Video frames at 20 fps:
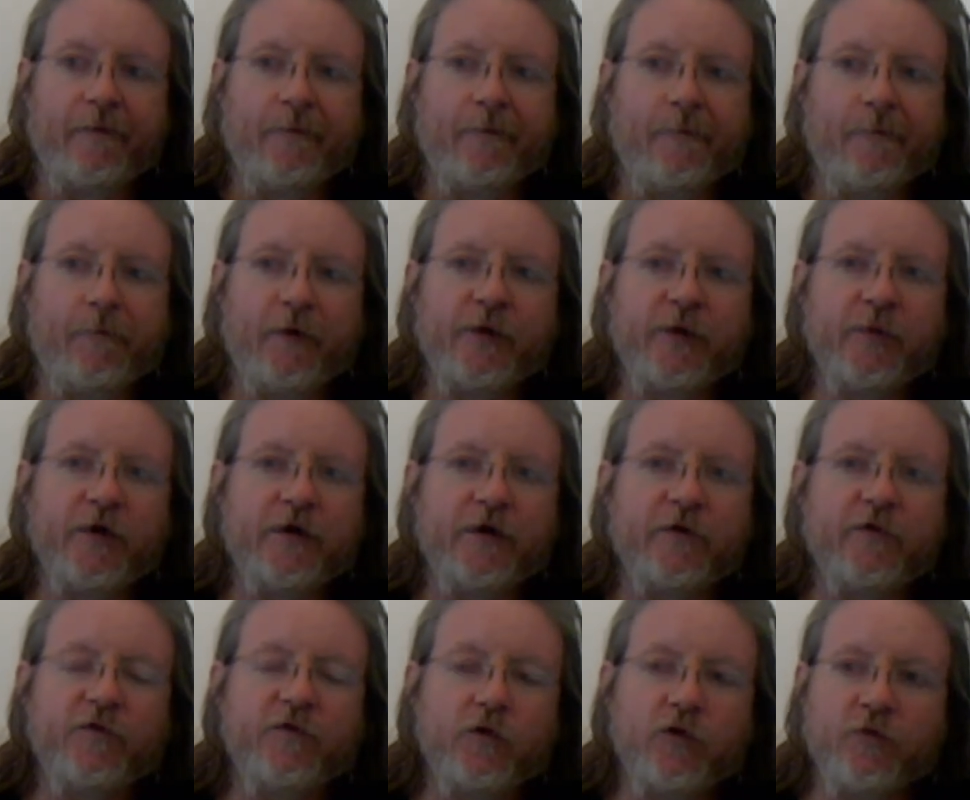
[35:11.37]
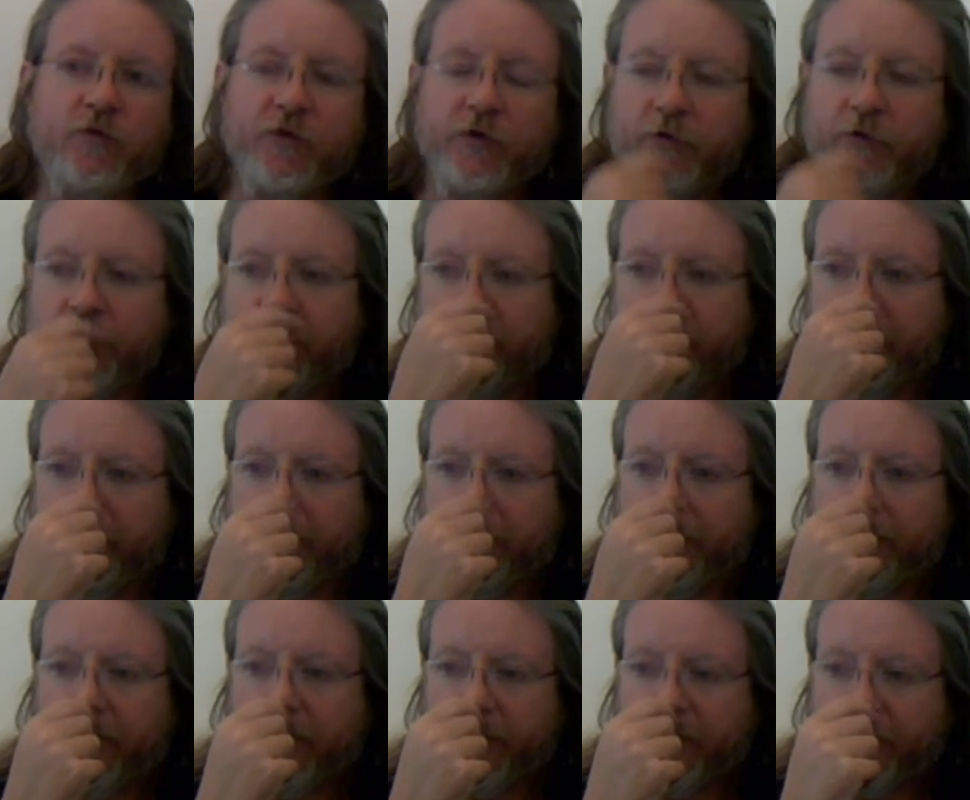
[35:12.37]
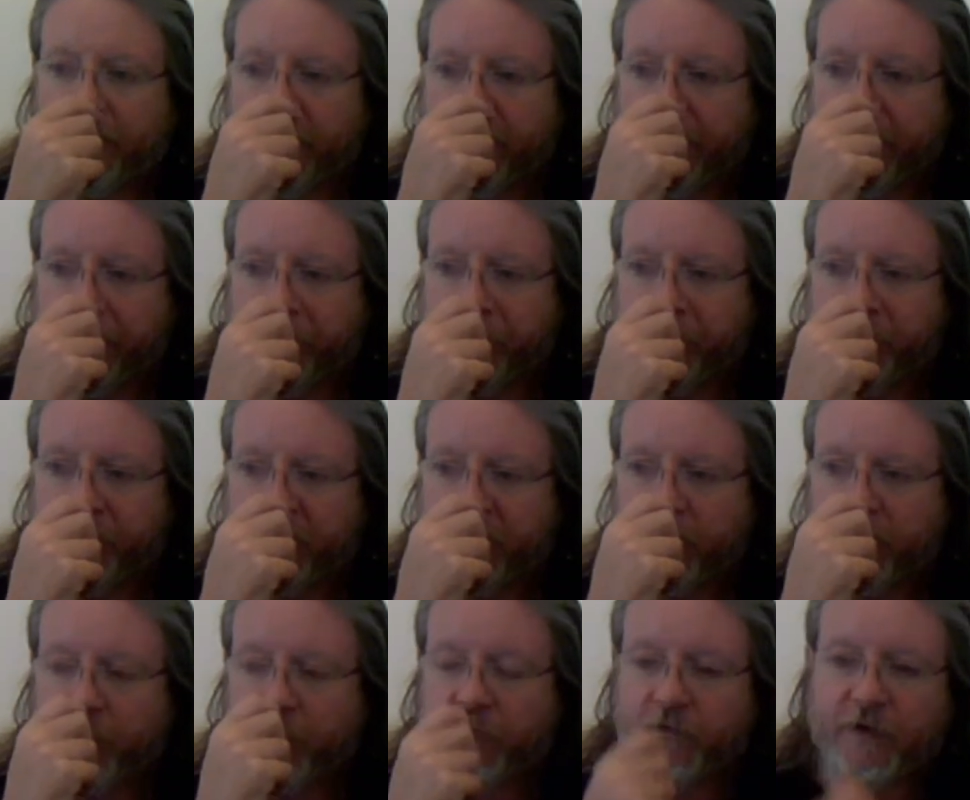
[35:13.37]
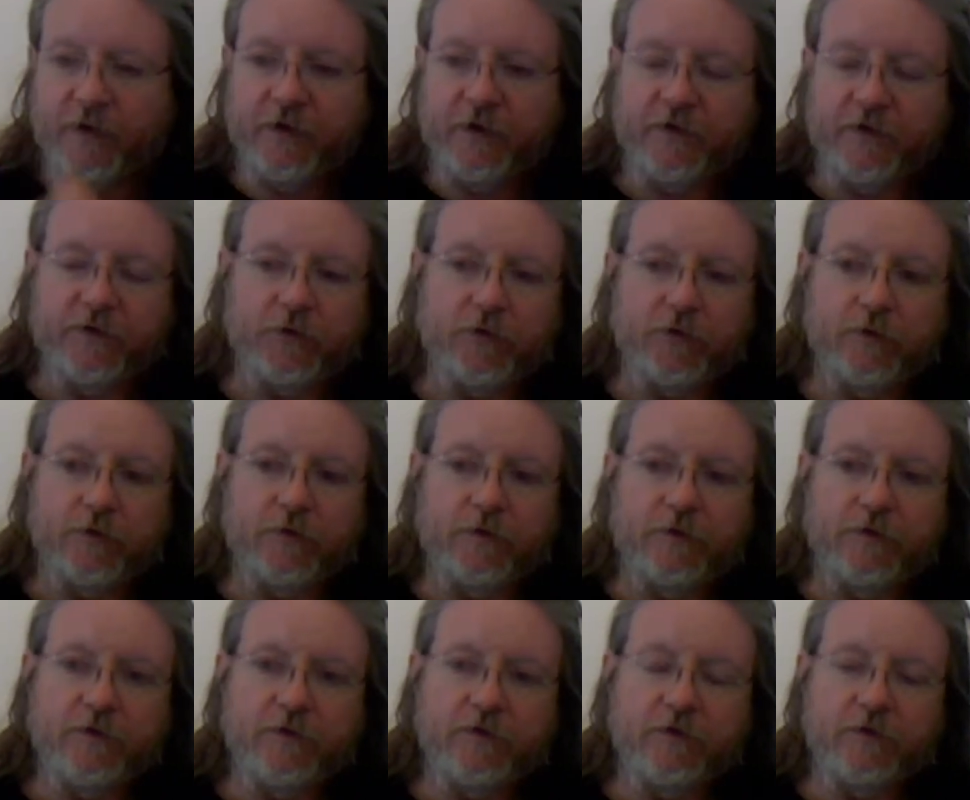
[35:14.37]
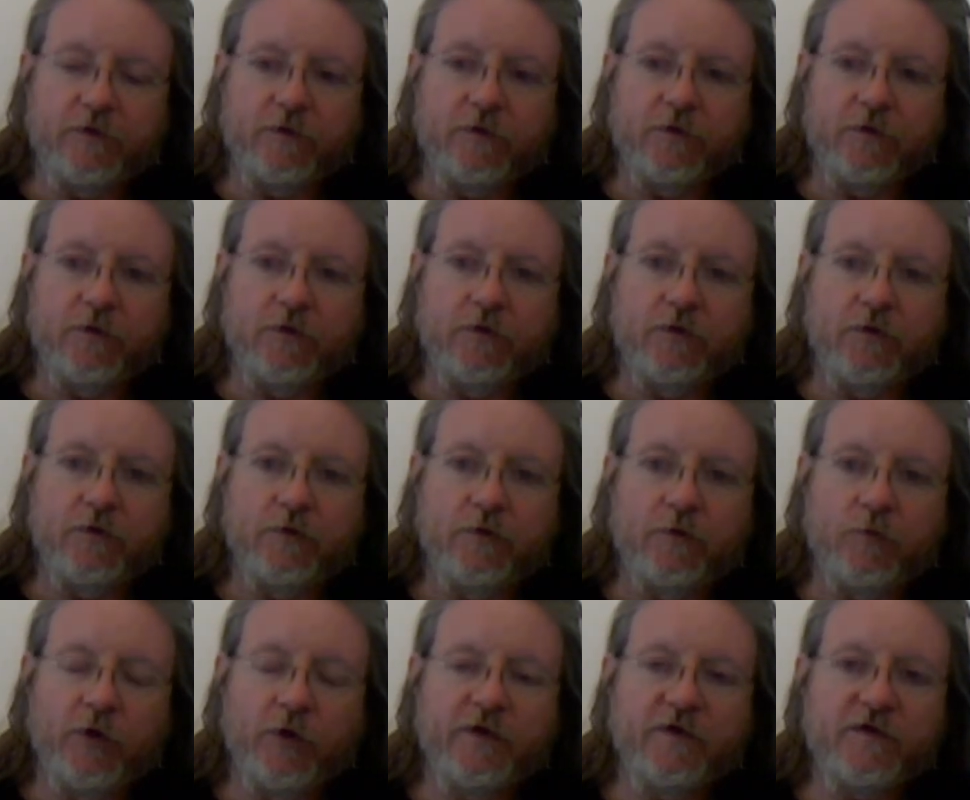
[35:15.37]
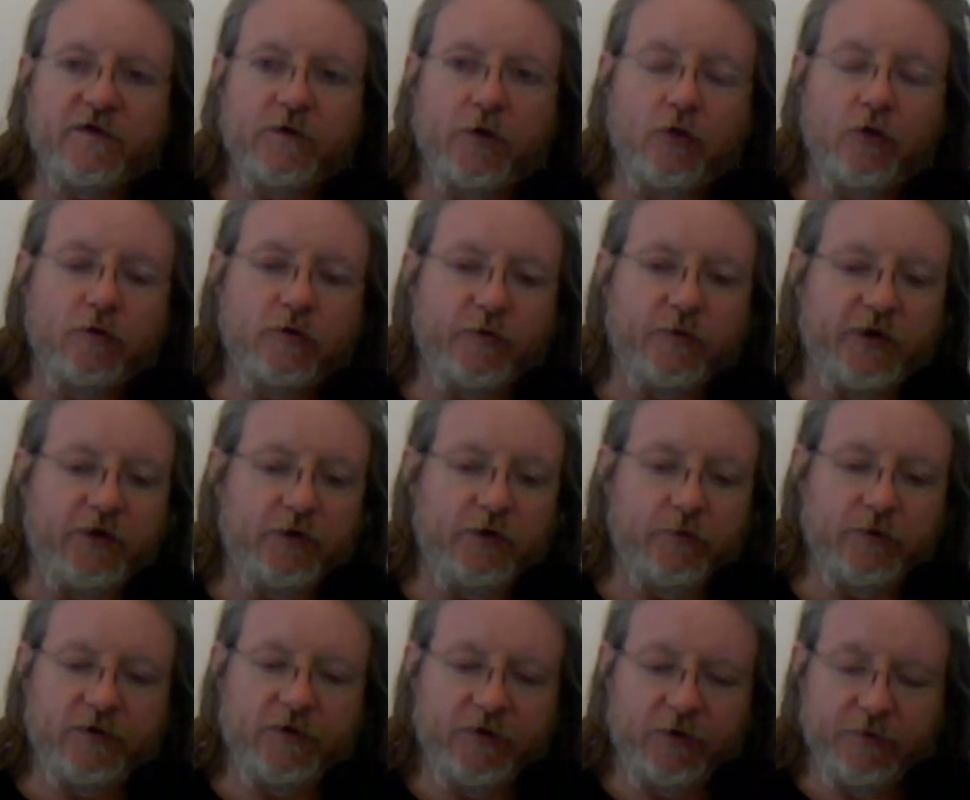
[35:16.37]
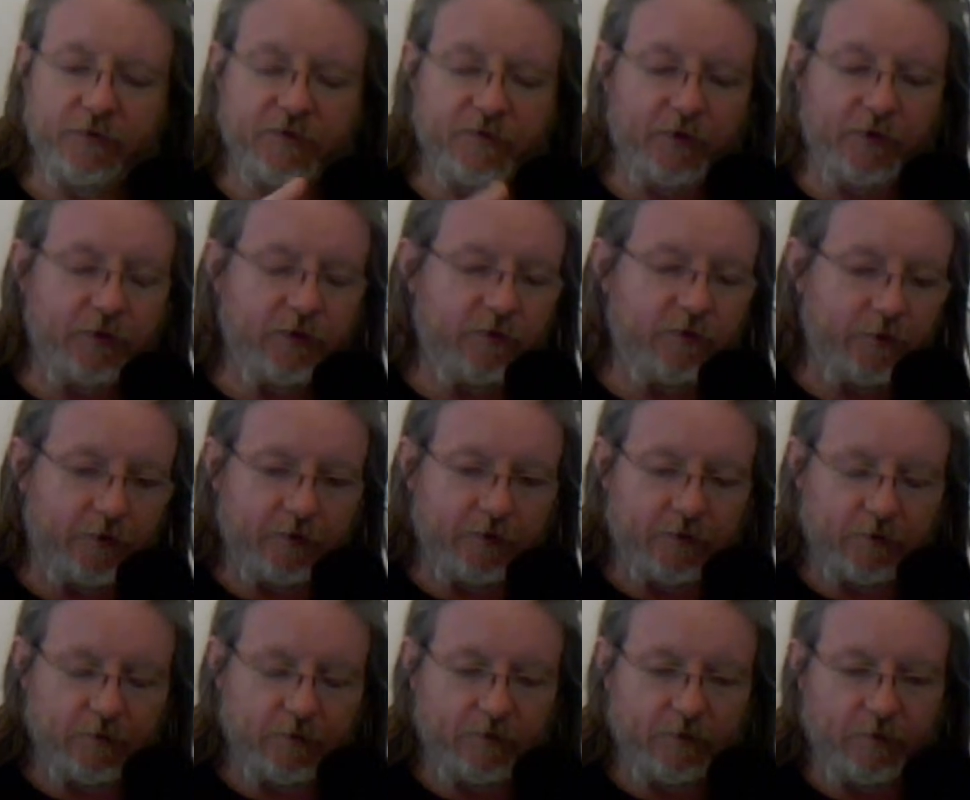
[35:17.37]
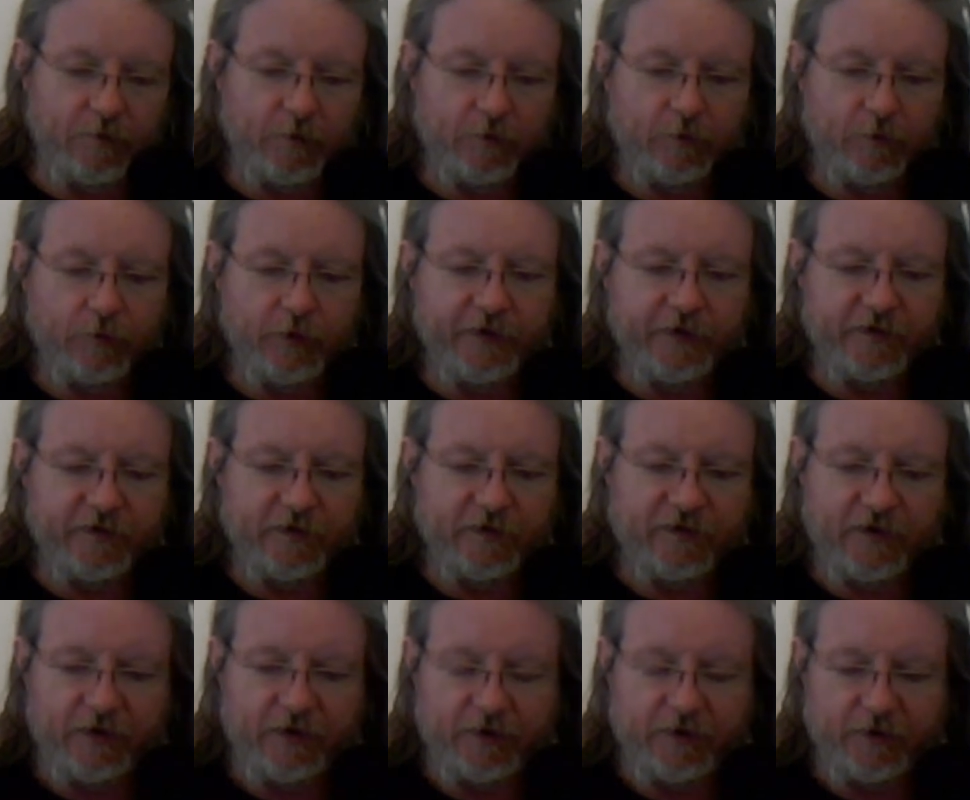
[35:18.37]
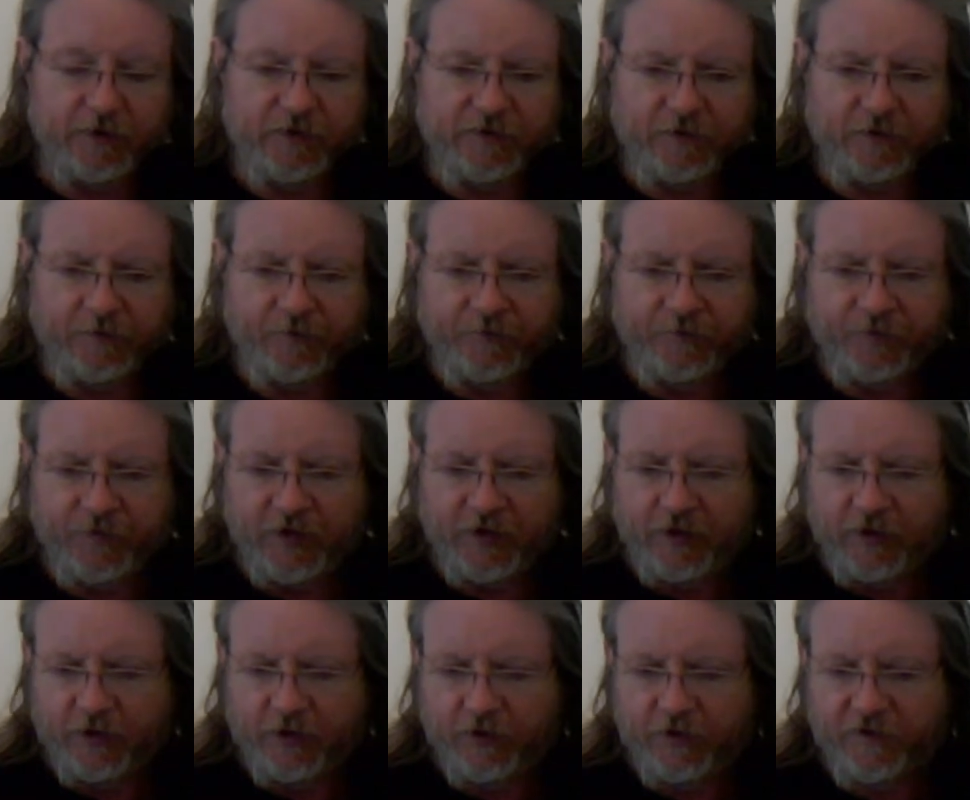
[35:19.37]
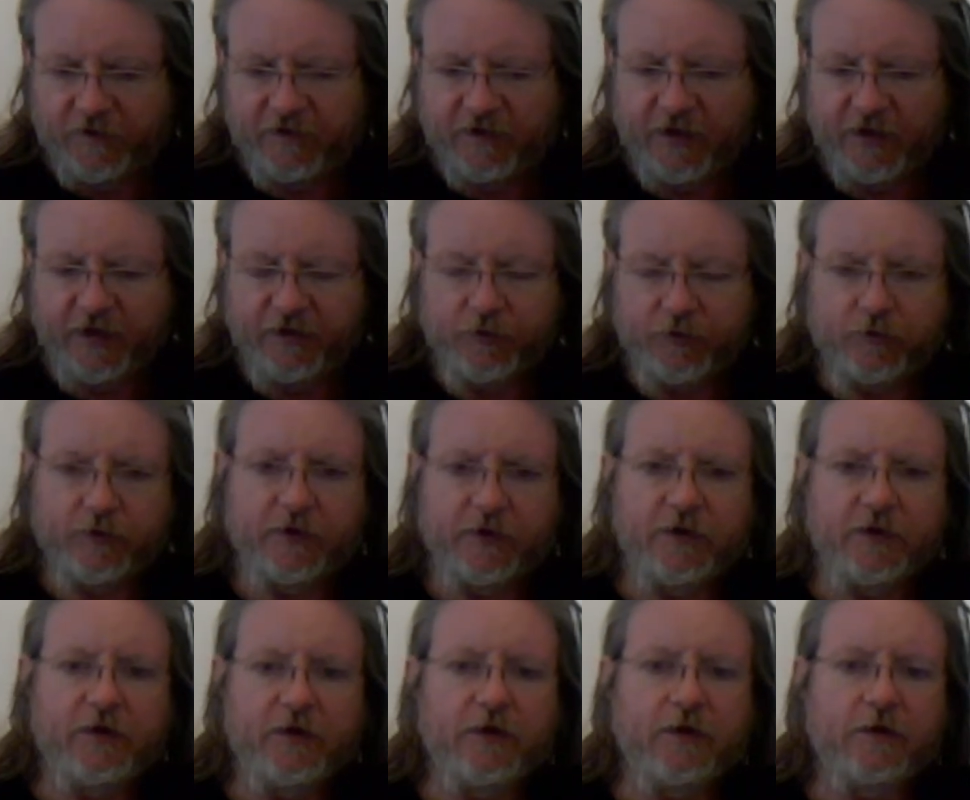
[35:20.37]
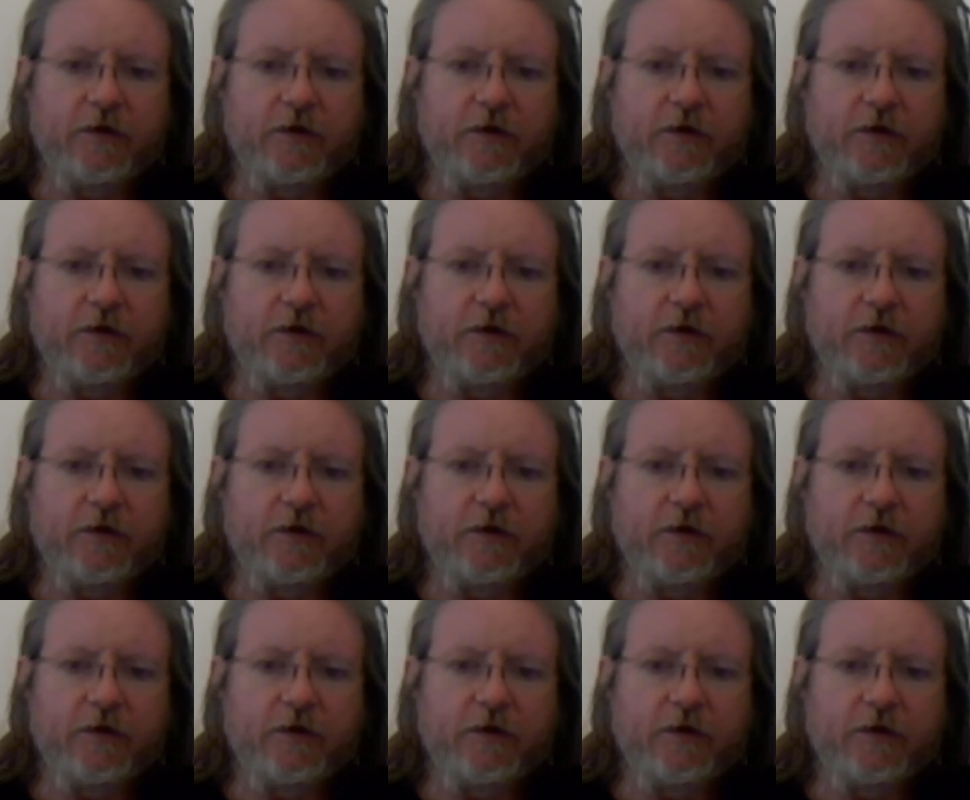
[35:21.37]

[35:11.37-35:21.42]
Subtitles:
One of my former supervisors once told me, she was very very wise in saying this. She said, actually,